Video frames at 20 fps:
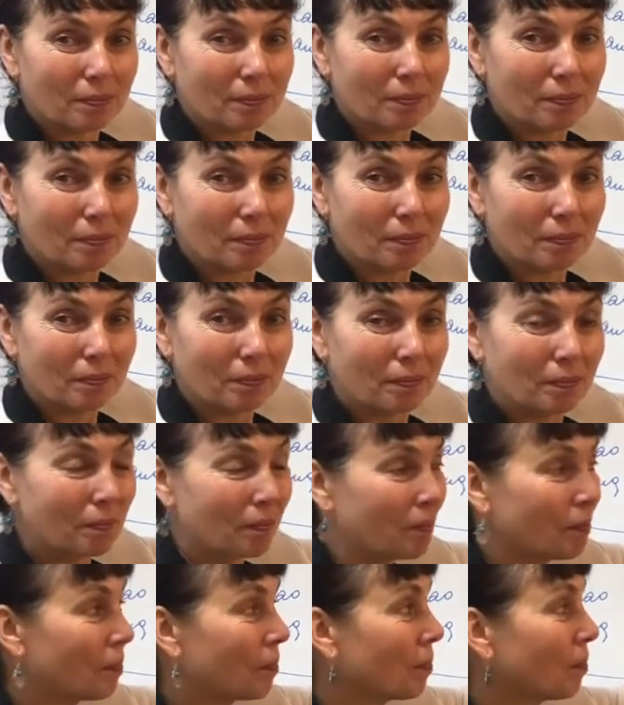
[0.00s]

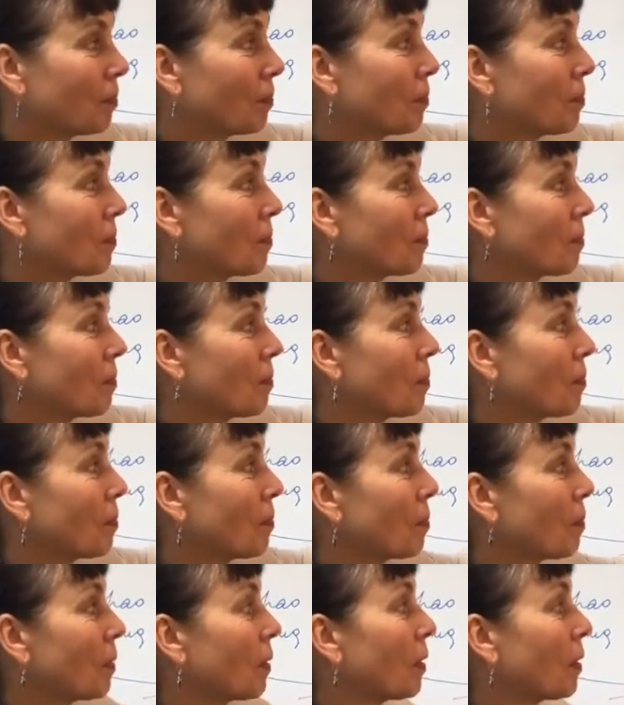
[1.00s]
[no speech]